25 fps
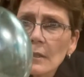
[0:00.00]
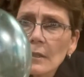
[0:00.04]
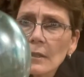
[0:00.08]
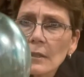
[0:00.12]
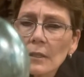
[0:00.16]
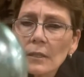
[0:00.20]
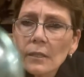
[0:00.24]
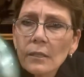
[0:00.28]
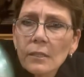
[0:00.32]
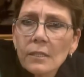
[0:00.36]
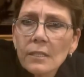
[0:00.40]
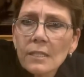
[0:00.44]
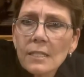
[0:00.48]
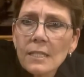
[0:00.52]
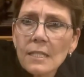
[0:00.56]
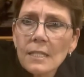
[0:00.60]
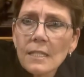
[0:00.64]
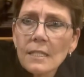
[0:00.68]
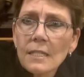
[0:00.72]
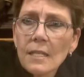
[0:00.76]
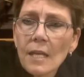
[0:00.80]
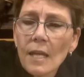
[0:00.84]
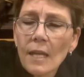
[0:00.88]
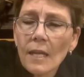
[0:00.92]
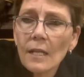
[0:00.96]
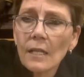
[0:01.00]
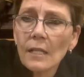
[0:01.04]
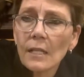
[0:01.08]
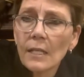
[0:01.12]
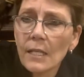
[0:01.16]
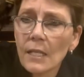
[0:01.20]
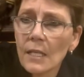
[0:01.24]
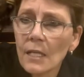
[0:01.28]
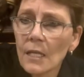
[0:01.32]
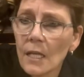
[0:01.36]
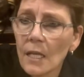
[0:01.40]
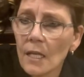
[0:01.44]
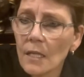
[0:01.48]
little detail
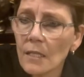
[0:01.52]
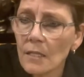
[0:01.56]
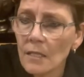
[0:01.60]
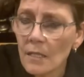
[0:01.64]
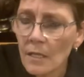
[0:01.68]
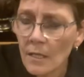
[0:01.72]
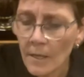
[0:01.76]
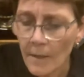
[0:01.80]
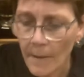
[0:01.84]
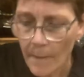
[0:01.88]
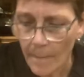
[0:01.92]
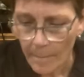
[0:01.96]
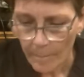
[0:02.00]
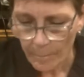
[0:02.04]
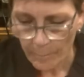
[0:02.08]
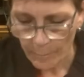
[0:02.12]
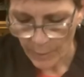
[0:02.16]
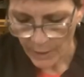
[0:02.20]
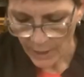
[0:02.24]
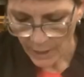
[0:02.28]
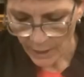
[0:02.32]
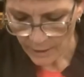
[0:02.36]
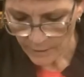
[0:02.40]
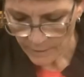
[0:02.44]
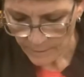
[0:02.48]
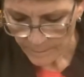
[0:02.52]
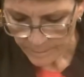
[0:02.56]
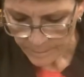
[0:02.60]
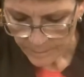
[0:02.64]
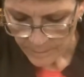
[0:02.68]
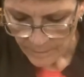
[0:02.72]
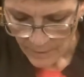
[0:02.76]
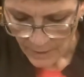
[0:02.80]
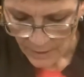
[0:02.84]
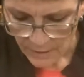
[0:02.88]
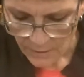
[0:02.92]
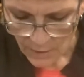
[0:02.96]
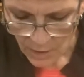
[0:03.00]
in it, but
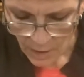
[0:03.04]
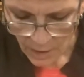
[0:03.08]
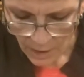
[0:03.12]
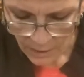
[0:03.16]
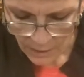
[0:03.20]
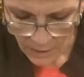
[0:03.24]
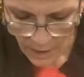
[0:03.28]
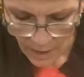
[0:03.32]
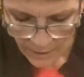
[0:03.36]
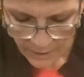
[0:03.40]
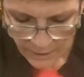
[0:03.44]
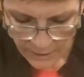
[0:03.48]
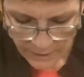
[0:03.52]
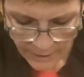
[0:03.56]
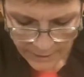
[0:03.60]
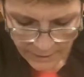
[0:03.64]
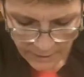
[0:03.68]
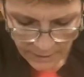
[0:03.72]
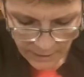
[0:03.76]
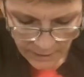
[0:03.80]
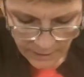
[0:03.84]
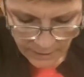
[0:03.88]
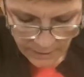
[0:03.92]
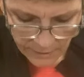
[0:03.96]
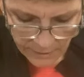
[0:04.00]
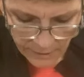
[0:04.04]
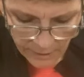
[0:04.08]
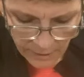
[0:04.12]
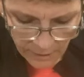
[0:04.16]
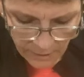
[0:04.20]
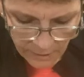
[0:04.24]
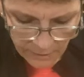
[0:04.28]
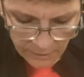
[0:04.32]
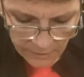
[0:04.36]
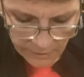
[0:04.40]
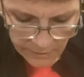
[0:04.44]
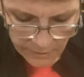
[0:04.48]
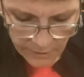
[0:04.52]
it's got kind of like
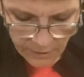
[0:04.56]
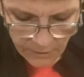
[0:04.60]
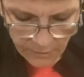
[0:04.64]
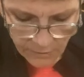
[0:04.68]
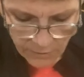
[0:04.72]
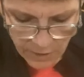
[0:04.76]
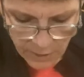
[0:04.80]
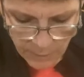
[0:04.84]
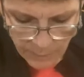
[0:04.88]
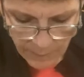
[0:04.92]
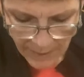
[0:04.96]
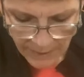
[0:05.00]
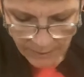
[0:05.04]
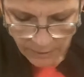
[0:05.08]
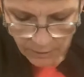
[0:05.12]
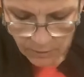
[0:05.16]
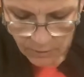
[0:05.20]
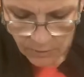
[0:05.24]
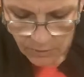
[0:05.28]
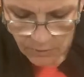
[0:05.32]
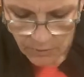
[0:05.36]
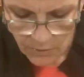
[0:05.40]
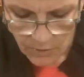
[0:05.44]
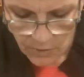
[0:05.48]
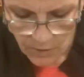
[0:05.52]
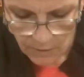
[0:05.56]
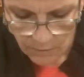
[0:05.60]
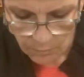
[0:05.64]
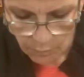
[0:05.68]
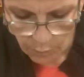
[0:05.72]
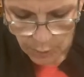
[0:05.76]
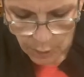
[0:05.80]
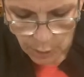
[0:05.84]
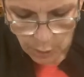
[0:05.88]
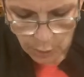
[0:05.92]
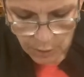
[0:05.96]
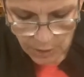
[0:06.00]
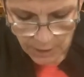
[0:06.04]
little little speckles and
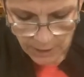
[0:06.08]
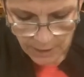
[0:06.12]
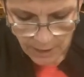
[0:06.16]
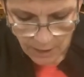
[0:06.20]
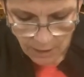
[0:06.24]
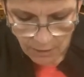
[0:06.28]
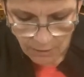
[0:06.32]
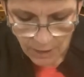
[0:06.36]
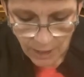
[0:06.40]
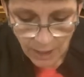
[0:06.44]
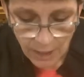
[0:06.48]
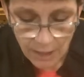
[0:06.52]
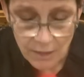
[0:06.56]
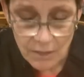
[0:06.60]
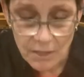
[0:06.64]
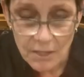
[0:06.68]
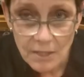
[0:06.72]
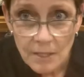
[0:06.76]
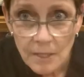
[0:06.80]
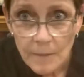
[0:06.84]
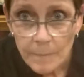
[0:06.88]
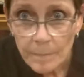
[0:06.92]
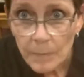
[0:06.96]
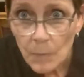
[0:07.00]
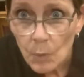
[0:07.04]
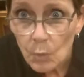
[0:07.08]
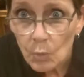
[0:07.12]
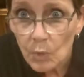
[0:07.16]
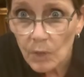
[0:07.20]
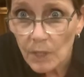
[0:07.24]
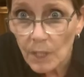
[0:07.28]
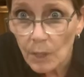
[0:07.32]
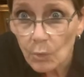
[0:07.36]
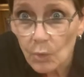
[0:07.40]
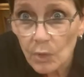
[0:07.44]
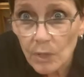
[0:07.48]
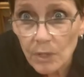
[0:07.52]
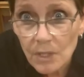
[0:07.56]
broken areas. What
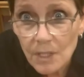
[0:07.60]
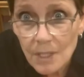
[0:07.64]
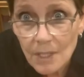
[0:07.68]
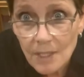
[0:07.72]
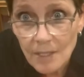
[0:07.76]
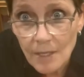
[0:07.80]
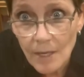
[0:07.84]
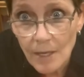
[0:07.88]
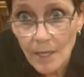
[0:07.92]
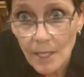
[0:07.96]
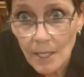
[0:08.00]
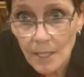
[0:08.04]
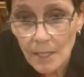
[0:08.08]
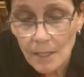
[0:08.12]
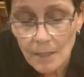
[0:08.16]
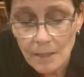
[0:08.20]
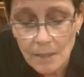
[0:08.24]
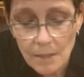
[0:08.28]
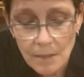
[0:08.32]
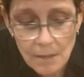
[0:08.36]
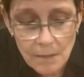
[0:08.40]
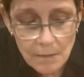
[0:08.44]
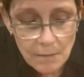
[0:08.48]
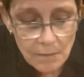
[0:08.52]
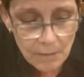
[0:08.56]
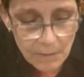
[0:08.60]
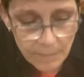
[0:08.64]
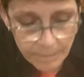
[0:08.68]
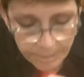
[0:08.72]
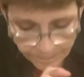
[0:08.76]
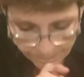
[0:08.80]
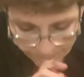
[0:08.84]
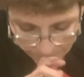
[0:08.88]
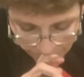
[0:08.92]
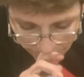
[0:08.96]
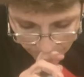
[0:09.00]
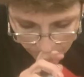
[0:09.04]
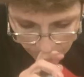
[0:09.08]
I will say is,
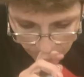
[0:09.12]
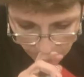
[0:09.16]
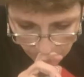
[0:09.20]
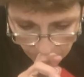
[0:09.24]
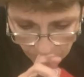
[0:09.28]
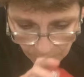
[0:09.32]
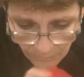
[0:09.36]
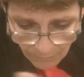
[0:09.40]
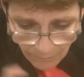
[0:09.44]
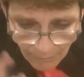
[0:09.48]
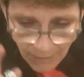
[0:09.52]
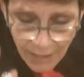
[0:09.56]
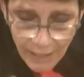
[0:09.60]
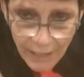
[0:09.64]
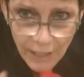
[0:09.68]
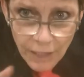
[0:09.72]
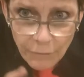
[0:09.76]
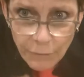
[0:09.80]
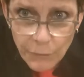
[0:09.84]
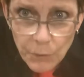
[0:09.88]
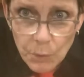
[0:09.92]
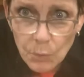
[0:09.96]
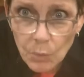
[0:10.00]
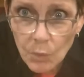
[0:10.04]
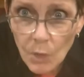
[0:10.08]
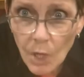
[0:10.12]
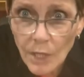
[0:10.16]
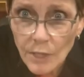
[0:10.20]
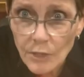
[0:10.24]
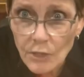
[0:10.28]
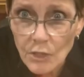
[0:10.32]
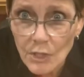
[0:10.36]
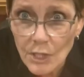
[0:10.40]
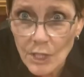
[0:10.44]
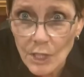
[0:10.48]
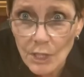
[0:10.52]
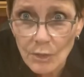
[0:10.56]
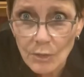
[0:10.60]
if you
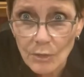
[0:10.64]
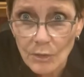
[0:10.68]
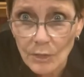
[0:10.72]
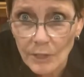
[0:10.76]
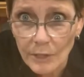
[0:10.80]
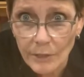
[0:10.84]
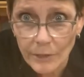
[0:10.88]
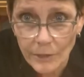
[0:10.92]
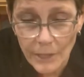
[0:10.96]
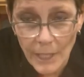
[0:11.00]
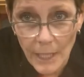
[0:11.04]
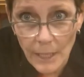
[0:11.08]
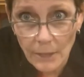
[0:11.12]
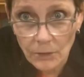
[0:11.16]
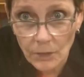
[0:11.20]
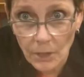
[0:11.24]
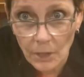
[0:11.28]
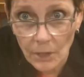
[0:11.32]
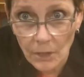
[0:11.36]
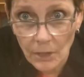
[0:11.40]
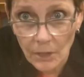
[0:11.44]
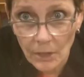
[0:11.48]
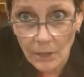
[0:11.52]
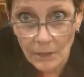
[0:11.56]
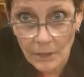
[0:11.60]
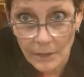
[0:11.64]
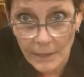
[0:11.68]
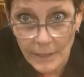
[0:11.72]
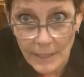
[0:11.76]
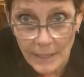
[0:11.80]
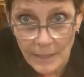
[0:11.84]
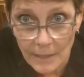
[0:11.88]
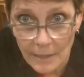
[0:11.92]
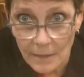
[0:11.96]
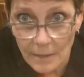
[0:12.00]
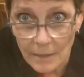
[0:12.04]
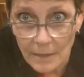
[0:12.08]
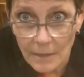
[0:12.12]
watch the earlier alcohol
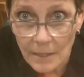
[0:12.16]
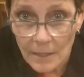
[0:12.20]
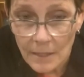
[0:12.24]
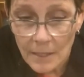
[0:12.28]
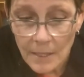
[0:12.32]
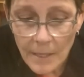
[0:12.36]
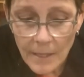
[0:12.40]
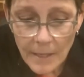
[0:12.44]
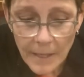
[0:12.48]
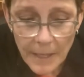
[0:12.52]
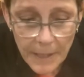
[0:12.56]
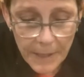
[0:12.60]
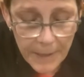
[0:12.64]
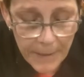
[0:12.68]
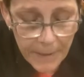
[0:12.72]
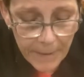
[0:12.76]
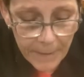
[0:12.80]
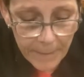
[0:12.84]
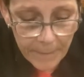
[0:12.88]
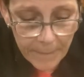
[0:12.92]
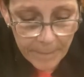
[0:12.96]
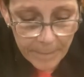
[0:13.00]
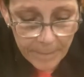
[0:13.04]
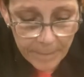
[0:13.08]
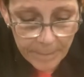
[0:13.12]
ink um,